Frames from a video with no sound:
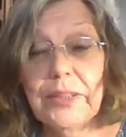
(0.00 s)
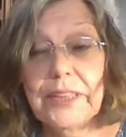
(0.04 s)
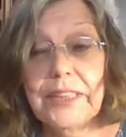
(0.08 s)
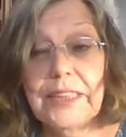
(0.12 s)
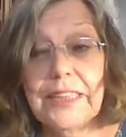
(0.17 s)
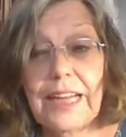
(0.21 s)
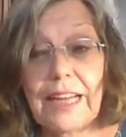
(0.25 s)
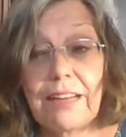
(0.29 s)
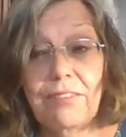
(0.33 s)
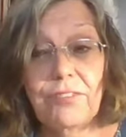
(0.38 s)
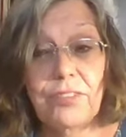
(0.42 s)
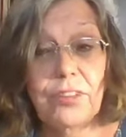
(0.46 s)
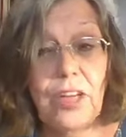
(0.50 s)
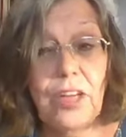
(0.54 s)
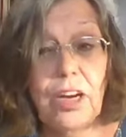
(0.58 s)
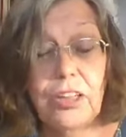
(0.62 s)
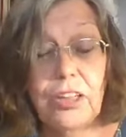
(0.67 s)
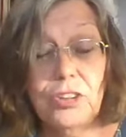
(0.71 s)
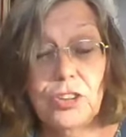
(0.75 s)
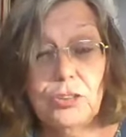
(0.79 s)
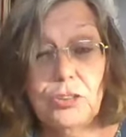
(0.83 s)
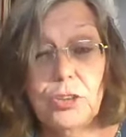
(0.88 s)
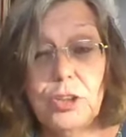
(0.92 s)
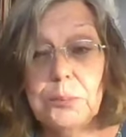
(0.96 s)
have
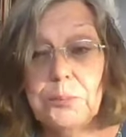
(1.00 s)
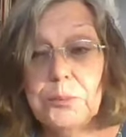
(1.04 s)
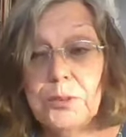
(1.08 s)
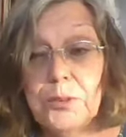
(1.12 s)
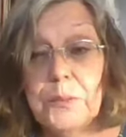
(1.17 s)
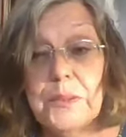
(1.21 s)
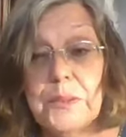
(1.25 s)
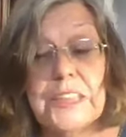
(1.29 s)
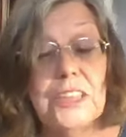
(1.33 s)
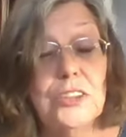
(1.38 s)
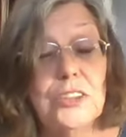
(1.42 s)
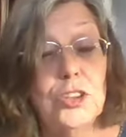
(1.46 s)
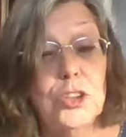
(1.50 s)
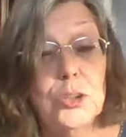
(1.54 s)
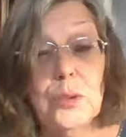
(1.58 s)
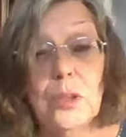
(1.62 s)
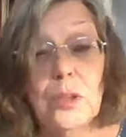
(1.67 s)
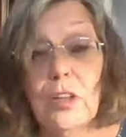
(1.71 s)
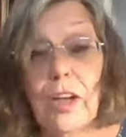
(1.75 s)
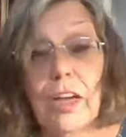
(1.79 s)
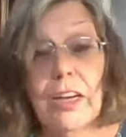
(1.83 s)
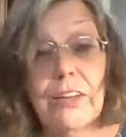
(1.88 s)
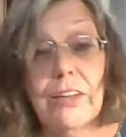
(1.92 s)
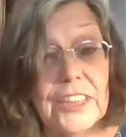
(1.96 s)
large groups, we can do a
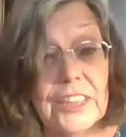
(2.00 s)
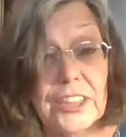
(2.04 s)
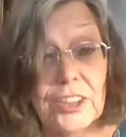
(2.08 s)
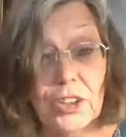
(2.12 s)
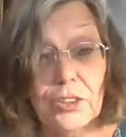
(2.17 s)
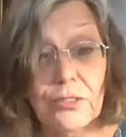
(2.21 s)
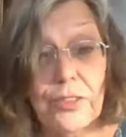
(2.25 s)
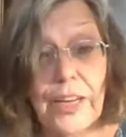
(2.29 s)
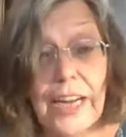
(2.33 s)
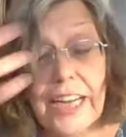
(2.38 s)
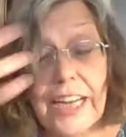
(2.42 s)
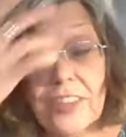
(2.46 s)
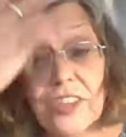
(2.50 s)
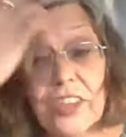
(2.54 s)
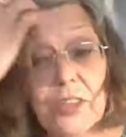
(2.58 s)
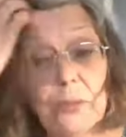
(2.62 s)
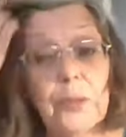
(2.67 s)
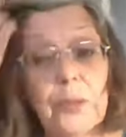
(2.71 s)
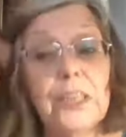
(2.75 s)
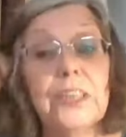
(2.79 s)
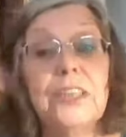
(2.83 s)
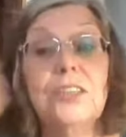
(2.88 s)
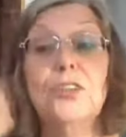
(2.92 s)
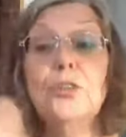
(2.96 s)
lot of interaction, we
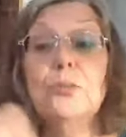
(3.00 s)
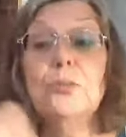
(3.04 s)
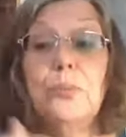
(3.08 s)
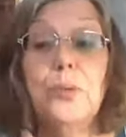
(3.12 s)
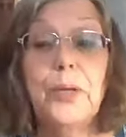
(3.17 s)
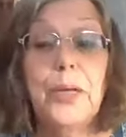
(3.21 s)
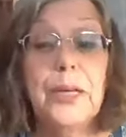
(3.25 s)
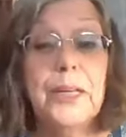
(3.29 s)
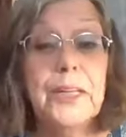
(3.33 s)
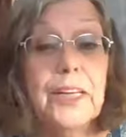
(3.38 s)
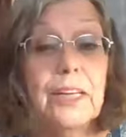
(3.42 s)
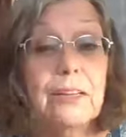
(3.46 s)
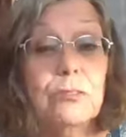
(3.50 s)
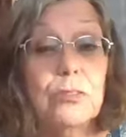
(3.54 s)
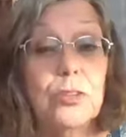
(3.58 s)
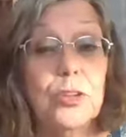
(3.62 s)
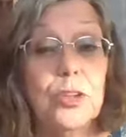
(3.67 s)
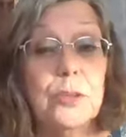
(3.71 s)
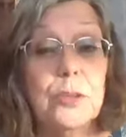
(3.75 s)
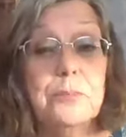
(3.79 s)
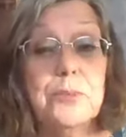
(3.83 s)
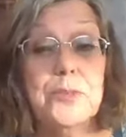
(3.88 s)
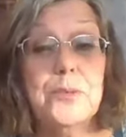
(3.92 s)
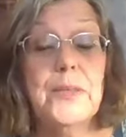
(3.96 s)
can do breakout
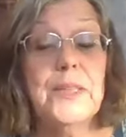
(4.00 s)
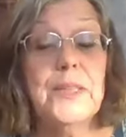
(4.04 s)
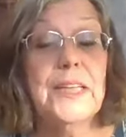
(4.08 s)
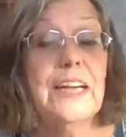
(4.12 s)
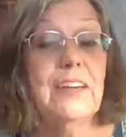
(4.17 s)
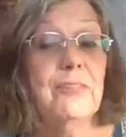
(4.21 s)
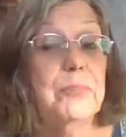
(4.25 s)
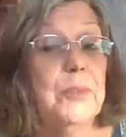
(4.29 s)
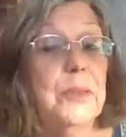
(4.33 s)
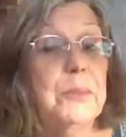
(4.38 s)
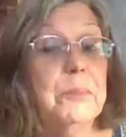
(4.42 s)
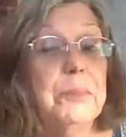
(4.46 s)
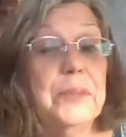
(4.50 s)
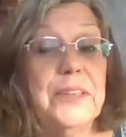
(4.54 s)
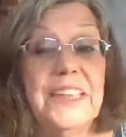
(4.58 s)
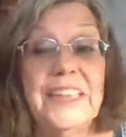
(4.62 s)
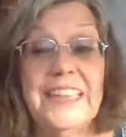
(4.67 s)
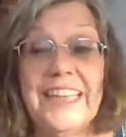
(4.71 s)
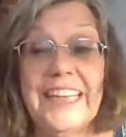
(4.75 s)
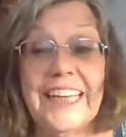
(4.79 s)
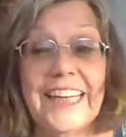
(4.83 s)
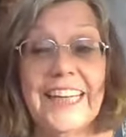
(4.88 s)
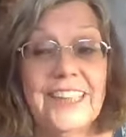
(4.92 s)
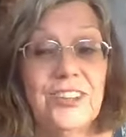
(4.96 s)
groups, we can have people
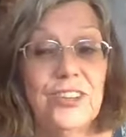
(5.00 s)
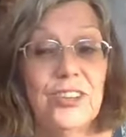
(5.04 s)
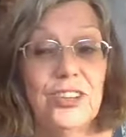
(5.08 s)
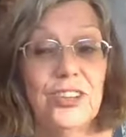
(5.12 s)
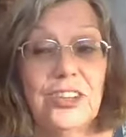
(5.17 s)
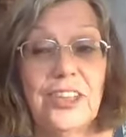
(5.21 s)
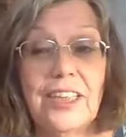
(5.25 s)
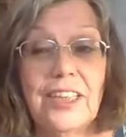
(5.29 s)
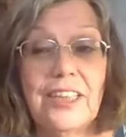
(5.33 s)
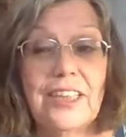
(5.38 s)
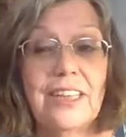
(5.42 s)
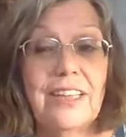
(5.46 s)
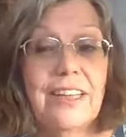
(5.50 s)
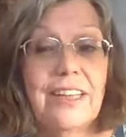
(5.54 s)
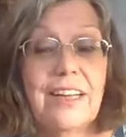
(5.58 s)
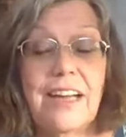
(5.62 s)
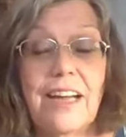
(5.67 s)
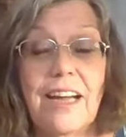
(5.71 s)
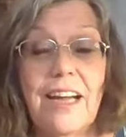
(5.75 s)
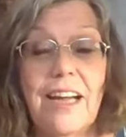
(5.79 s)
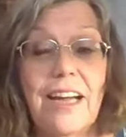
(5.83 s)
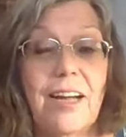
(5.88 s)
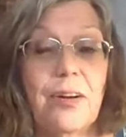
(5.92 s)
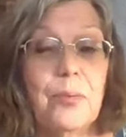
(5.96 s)
engaged
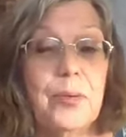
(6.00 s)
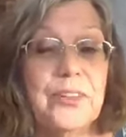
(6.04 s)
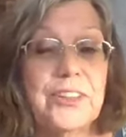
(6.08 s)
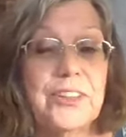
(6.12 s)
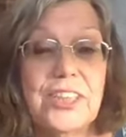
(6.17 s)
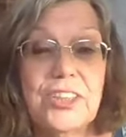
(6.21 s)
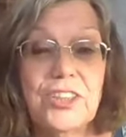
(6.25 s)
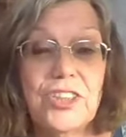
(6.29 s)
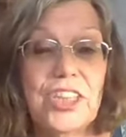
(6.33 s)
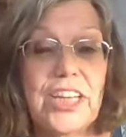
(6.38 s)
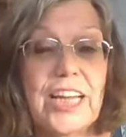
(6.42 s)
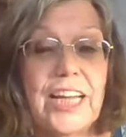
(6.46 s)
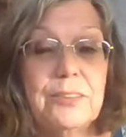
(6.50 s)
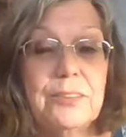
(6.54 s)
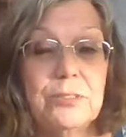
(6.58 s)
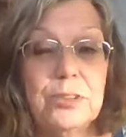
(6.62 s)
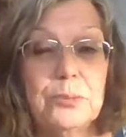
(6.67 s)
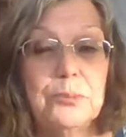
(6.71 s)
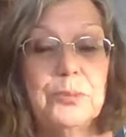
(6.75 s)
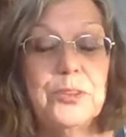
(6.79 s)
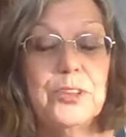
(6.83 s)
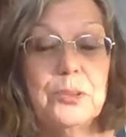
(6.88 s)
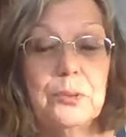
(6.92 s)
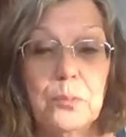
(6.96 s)
with the chat room.
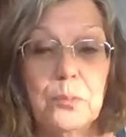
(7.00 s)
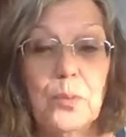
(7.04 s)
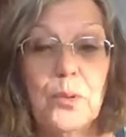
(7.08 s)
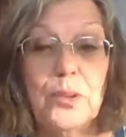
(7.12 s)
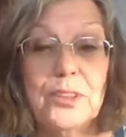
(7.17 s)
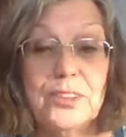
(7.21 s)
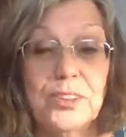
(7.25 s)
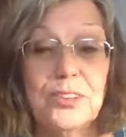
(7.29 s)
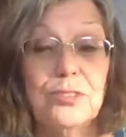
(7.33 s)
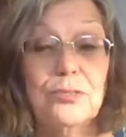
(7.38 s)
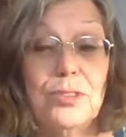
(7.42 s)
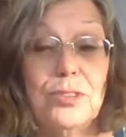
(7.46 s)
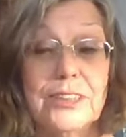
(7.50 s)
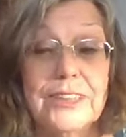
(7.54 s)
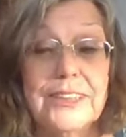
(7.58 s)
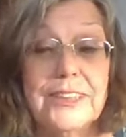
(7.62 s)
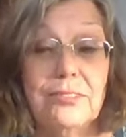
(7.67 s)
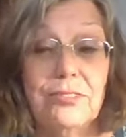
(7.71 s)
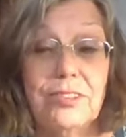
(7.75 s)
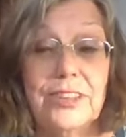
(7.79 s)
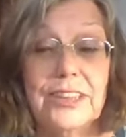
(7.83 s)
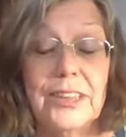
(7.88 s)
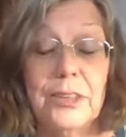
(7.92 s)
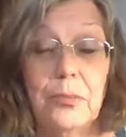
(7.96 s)
So it works really,
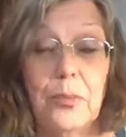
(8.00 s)
really